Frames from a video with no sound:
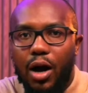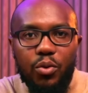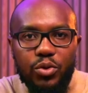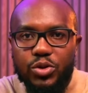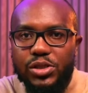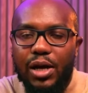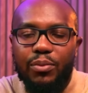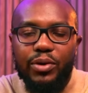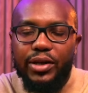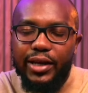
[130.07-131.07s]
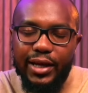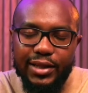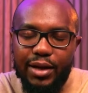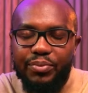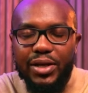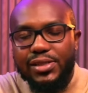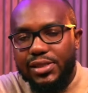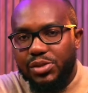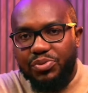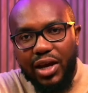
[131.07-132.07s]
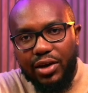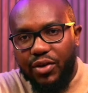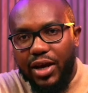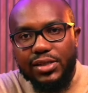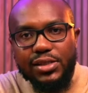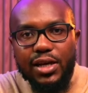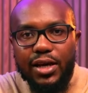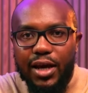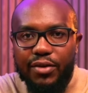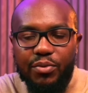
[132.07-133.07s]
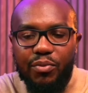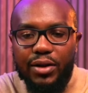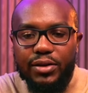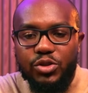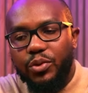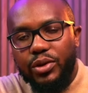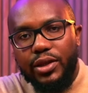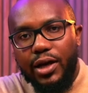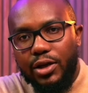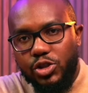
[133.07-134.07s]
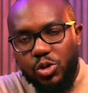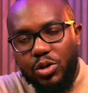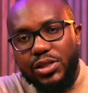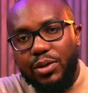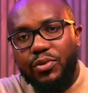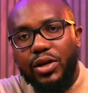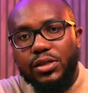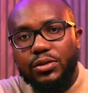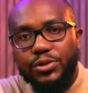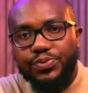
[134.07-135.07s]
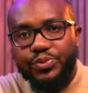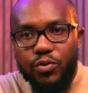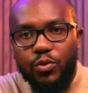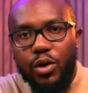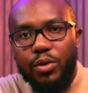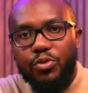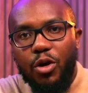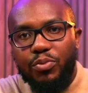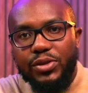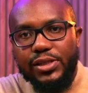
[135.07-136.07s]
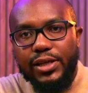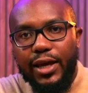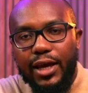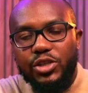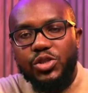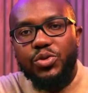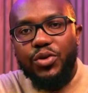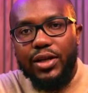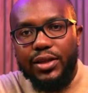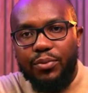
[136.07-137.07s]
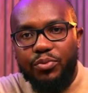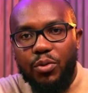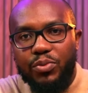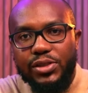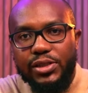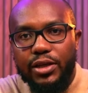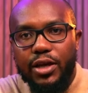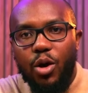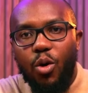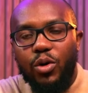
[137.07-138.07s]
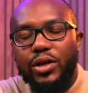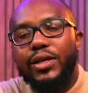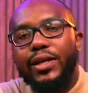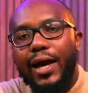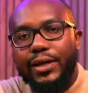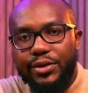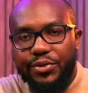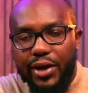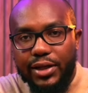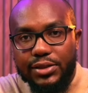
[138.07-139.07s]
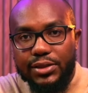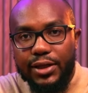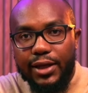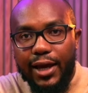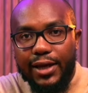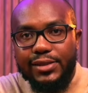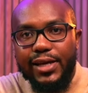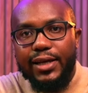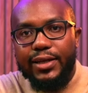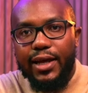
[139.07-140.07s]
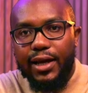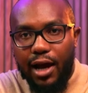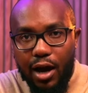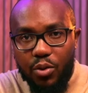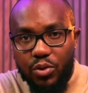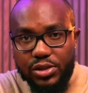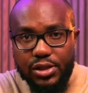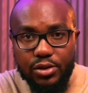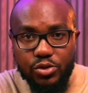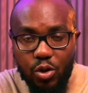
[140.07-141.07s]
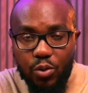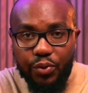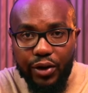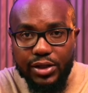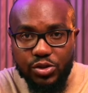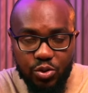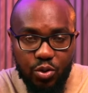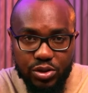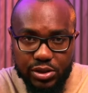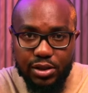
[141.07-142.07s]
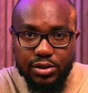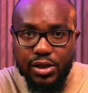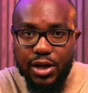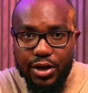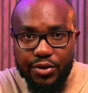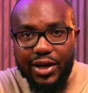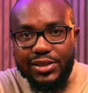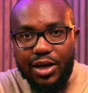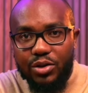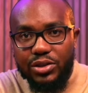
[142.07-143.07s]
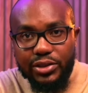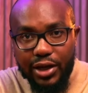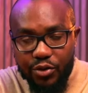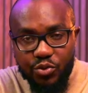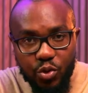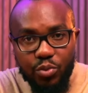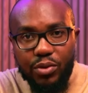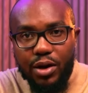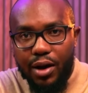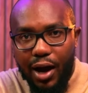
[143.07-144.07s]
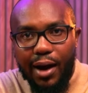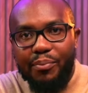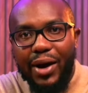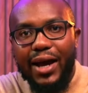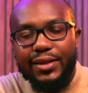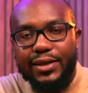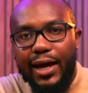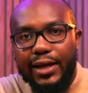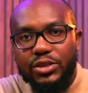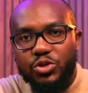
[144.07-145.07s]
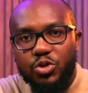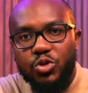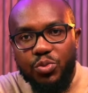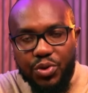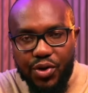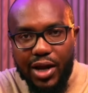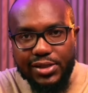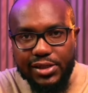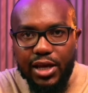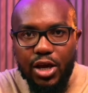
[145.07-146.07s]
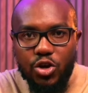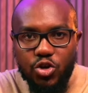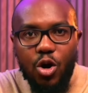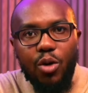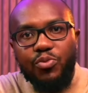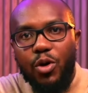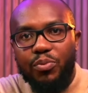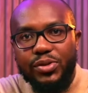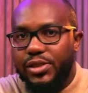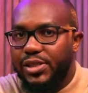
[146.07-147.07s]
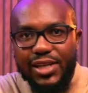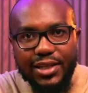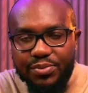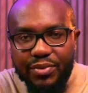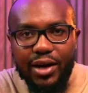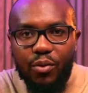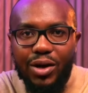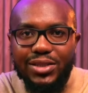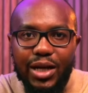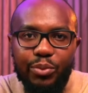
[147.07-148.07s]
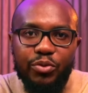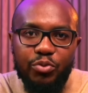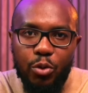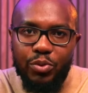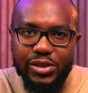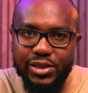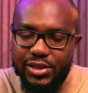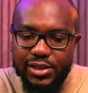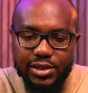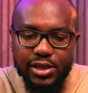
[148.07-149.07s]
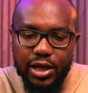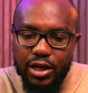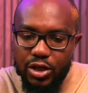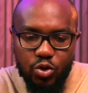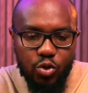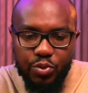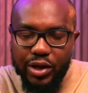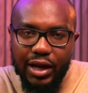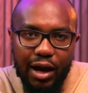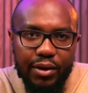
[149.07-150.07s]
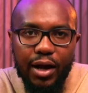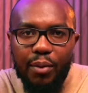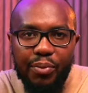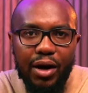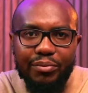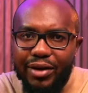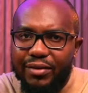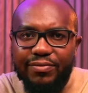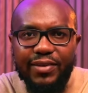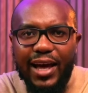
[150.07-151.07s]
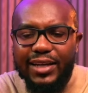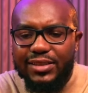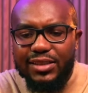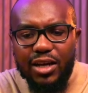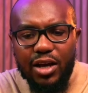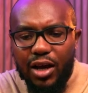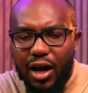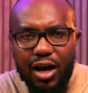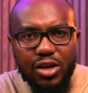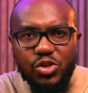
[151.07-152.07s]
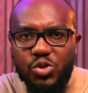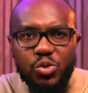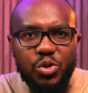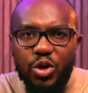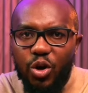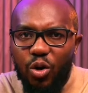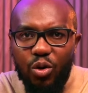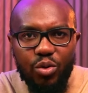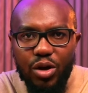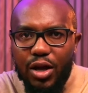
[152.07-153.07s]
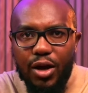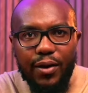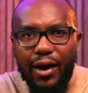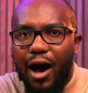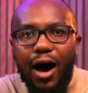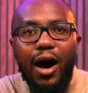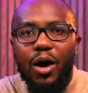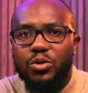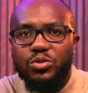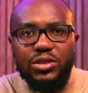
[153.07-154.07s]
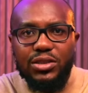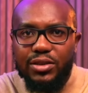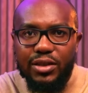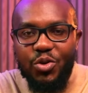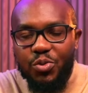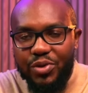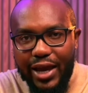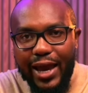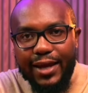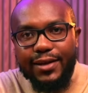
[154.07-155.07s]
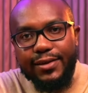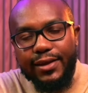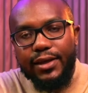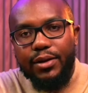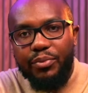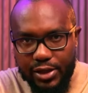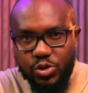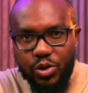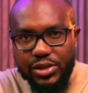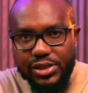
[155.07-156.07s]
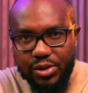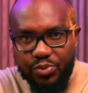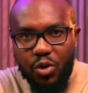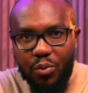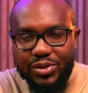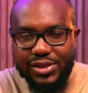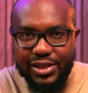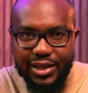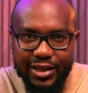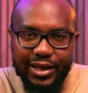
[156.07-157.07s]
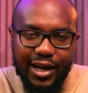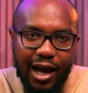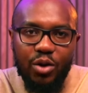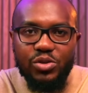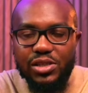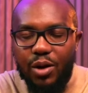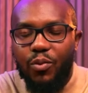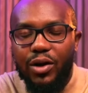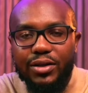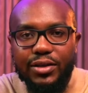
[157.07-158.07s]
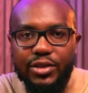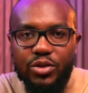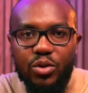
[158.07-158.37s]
with somebody and that person is paying rent every month. With short-term rentals, you've got a property and you rent that property on a nightly rate, exactly like how hotels operate. So hotels rent out a room by the night. So you'll be renting your property. It doesn't matter what type of property it is. It could be an apartment, flat, studio, house. It could be anything. As long as it's a property, it can house someone,